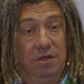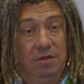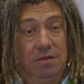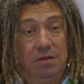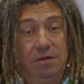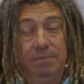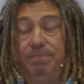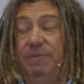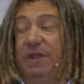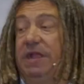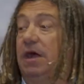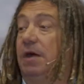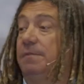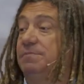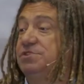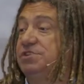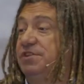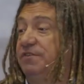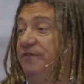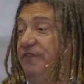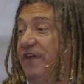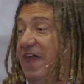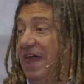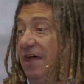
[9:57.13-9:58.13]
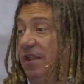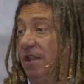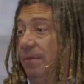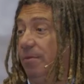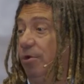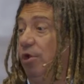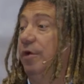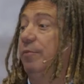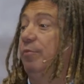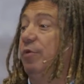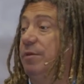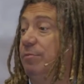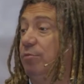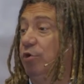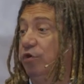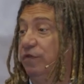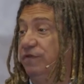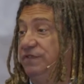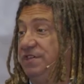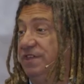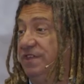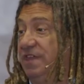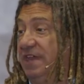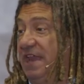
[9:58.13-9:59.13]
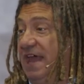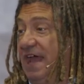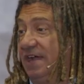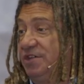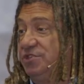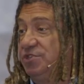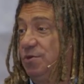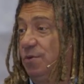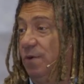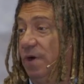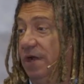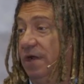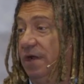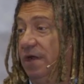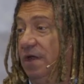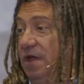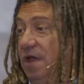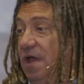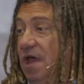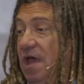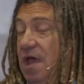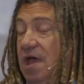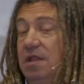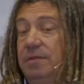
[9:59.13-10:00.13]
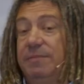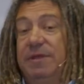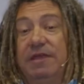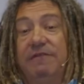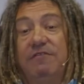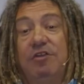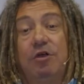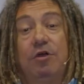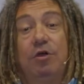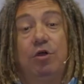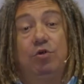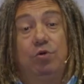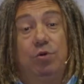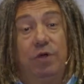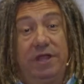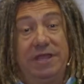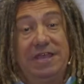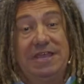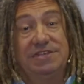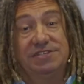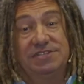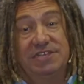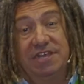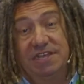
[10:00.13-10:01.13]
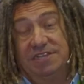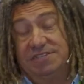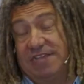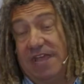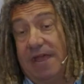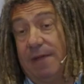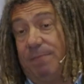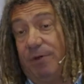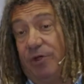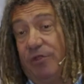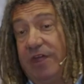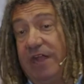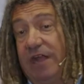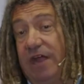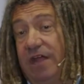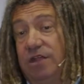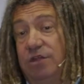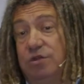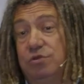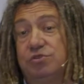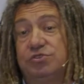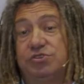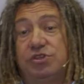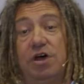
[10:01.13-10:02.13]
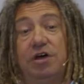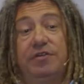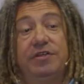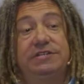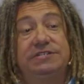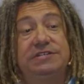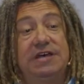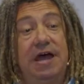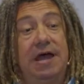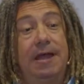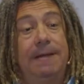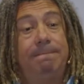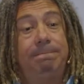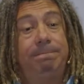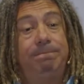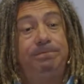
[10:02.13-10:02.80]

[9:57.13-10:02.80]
becomes available and we move to the next one. Let me give you a quick, easy example that I use all the time.